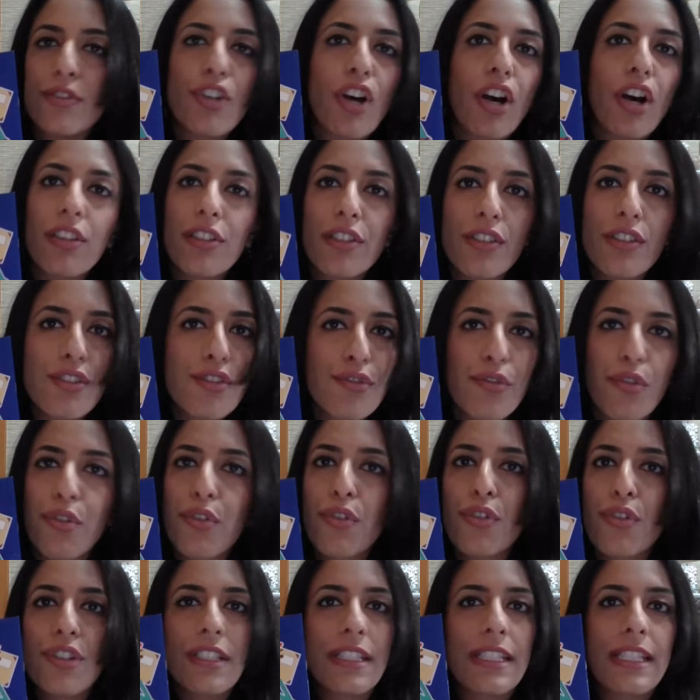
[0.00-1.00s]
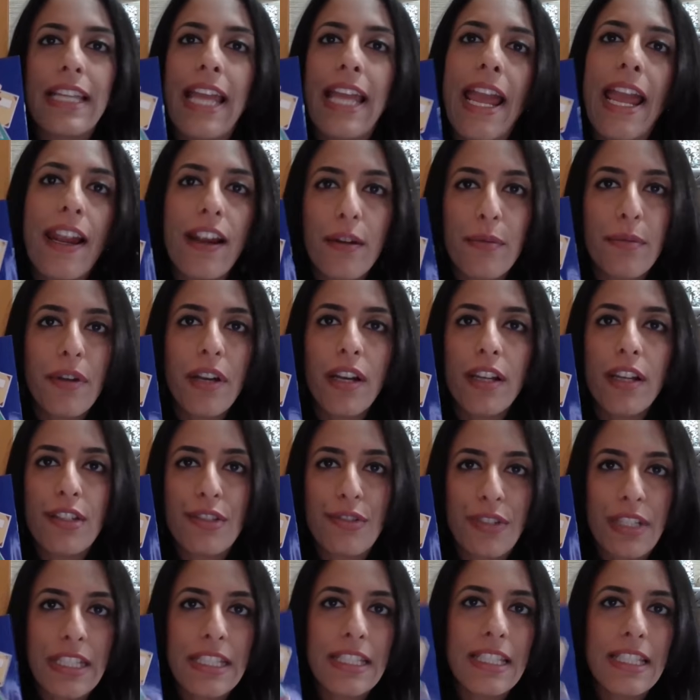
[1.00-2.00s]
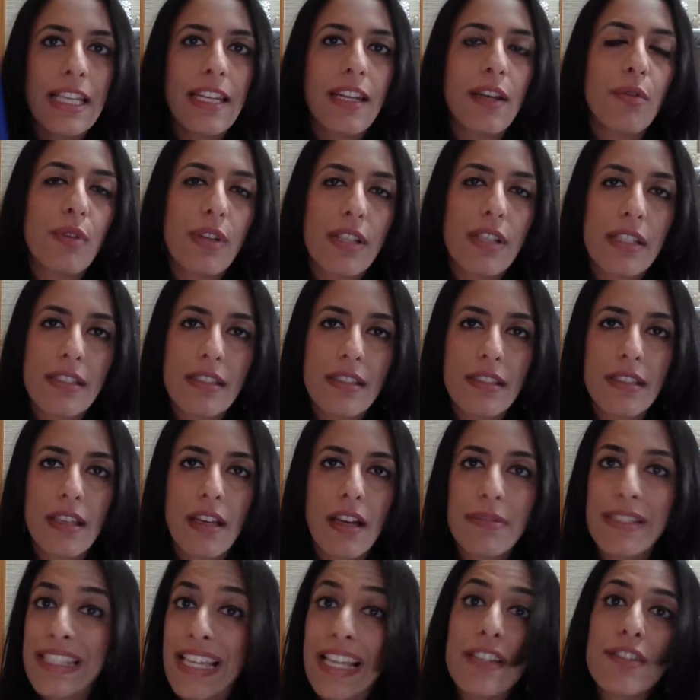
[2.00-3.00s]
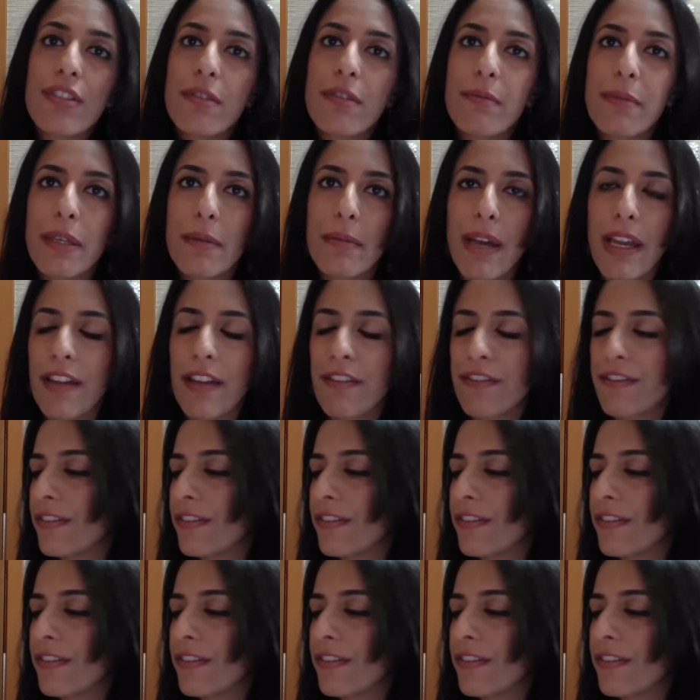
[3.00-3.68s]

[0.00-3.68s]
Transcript: dollar stores in Arab countries, and it was sent to me by a